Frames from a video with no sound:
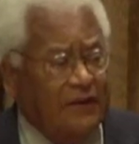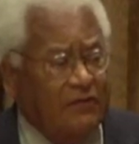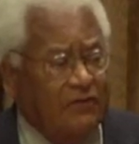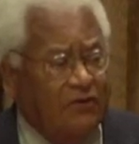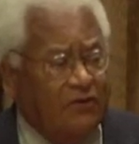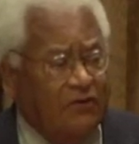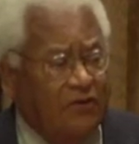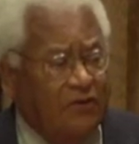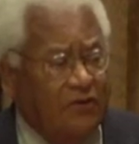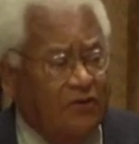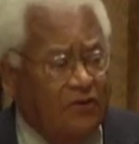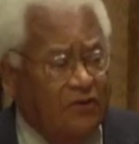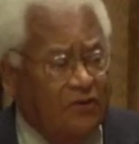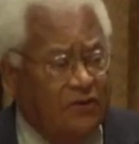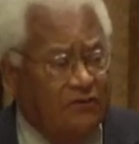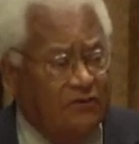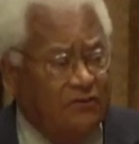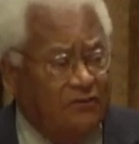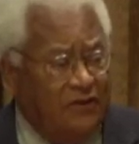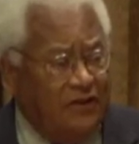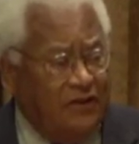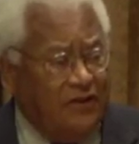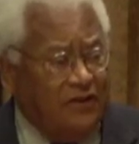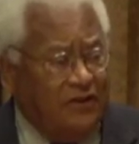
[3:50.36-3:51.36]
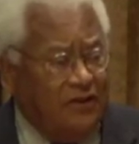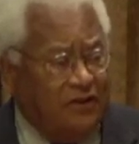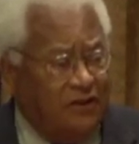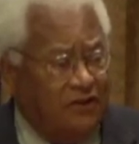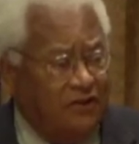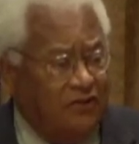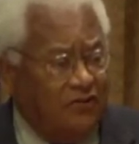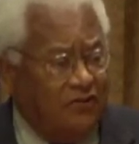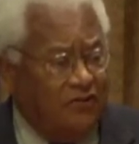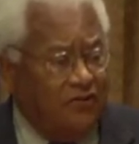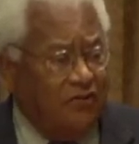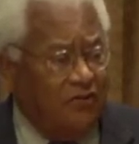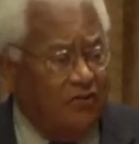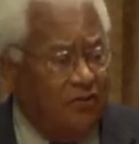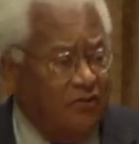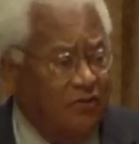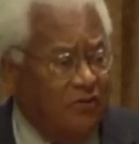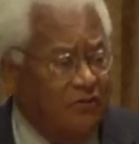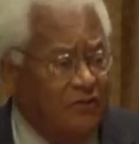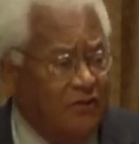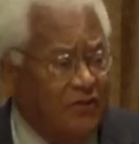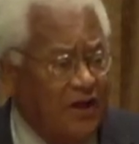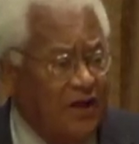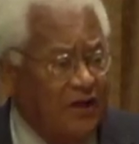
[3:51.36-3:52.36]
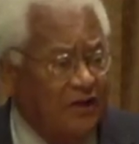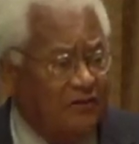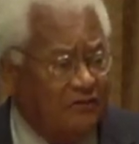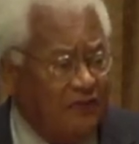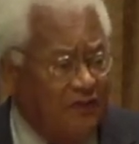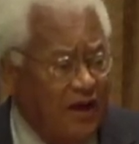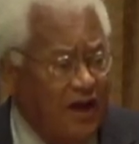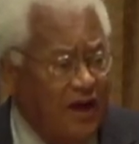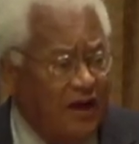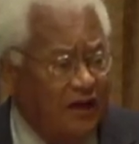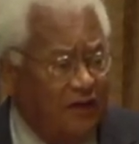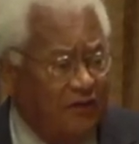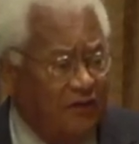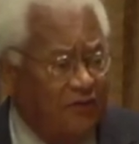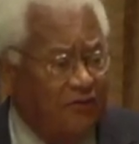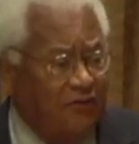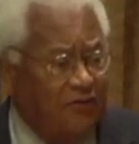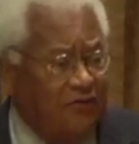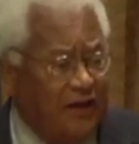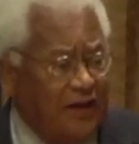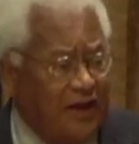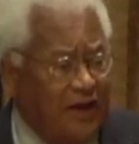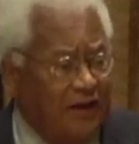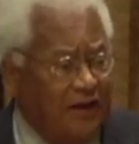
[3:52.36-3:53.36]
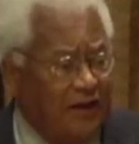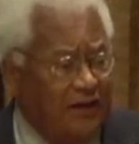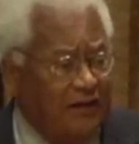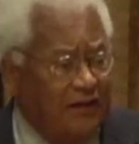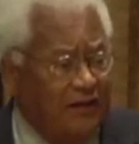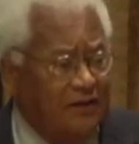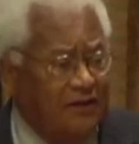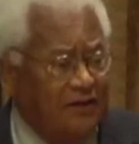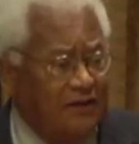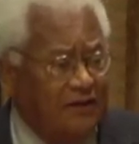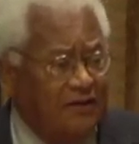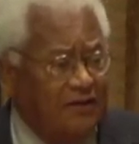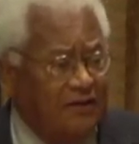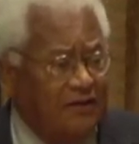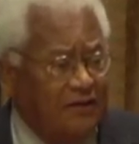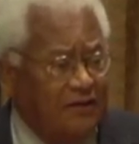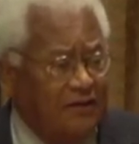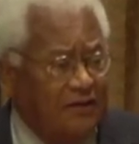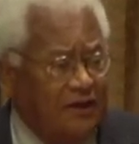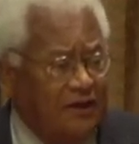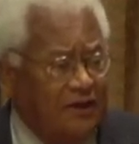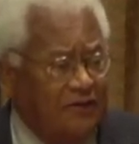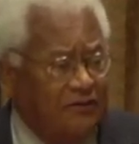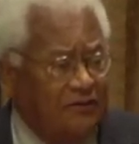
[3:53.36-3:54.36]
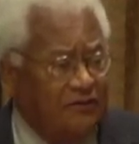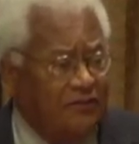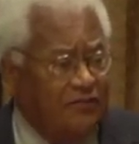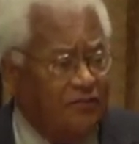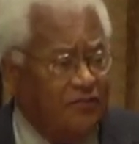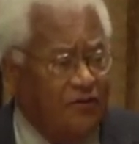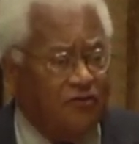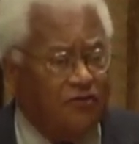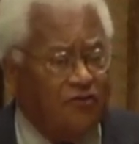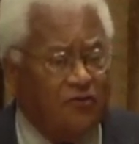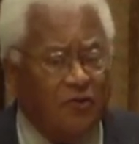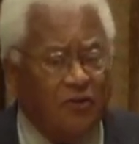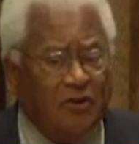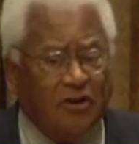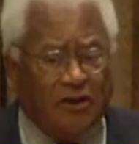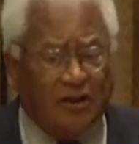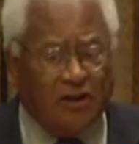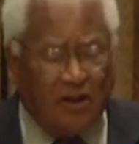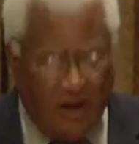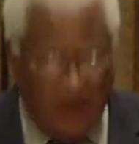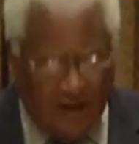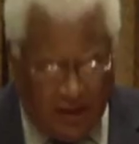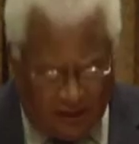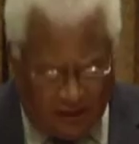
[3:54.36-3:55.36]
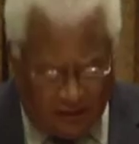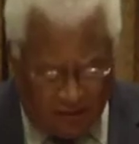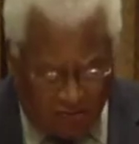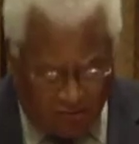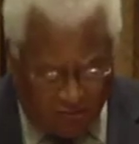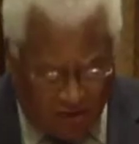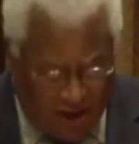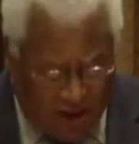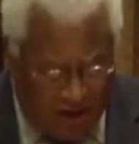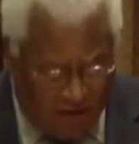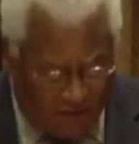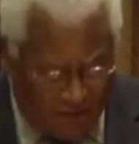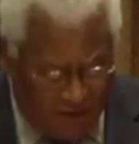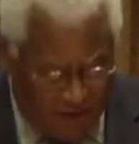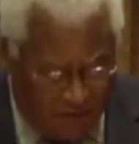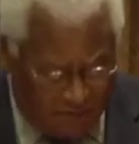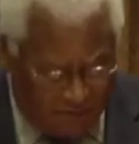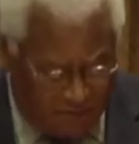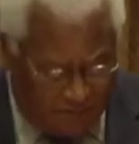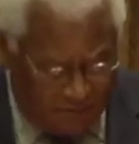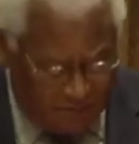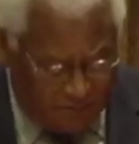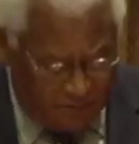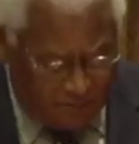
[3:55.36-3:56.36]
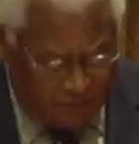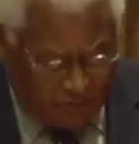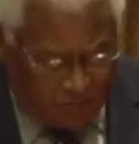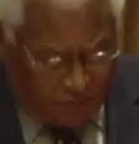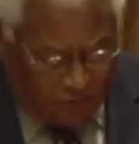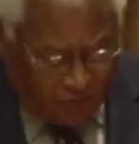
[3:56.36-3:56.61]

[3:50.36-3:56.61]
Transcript: and so invented this term nonviolence. I, as a freshman in college, gave up